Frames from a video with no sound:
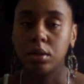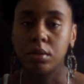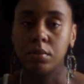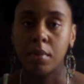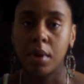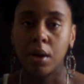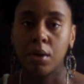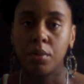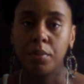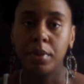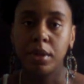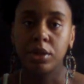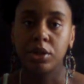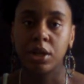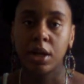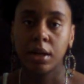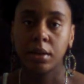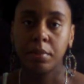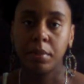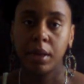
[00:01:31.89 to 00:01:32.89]
my OB
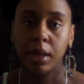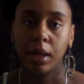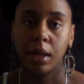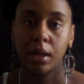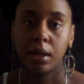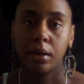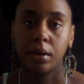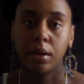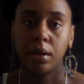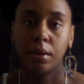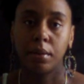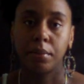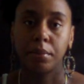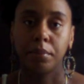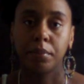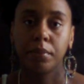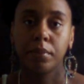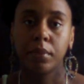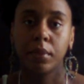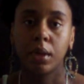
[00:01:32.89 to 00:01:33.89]
checked me, and
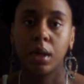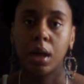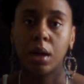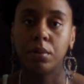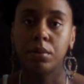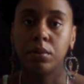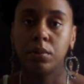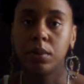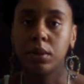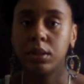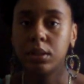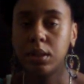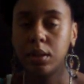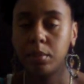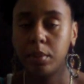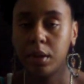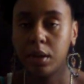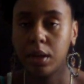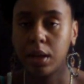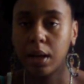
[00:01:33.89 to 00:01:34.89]
I was 1
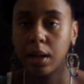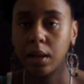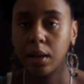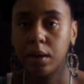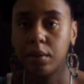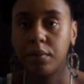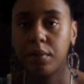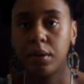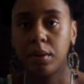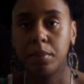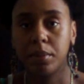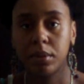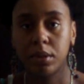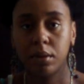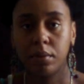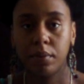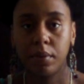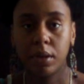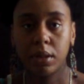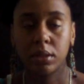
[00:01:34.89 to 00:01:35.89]
centimeter dilated and 50%
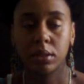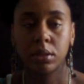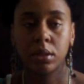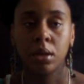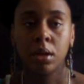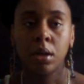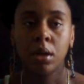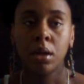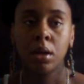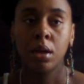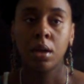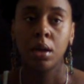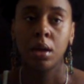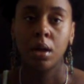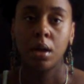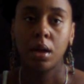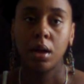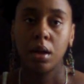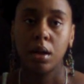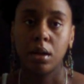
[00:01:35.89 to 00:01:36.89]
effaced,
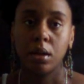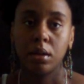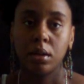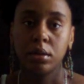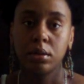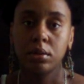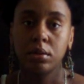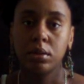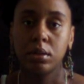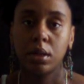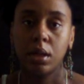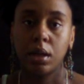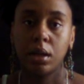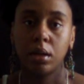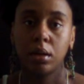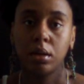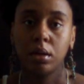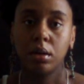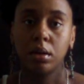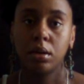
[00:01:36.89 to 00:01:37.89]
and this is at
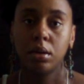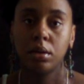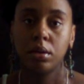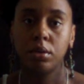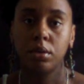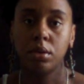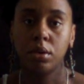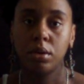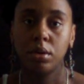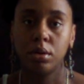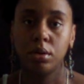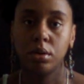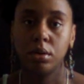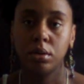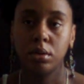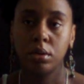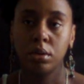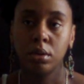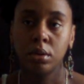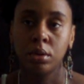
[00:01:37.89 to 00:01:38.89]

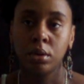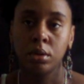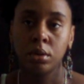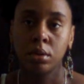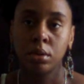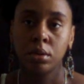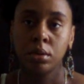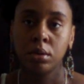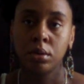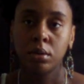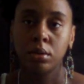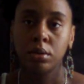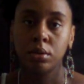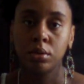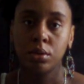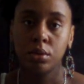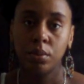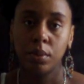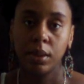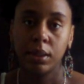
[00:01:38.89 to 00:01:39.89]

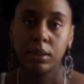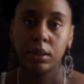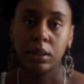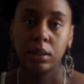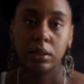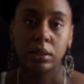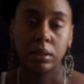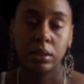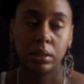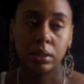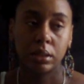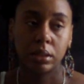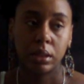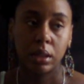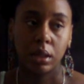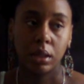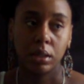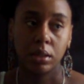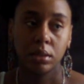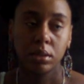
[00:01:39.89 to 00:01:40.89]
32 weeks and 6
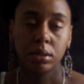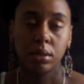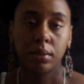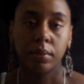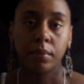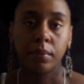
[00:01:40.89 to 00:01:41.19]
days.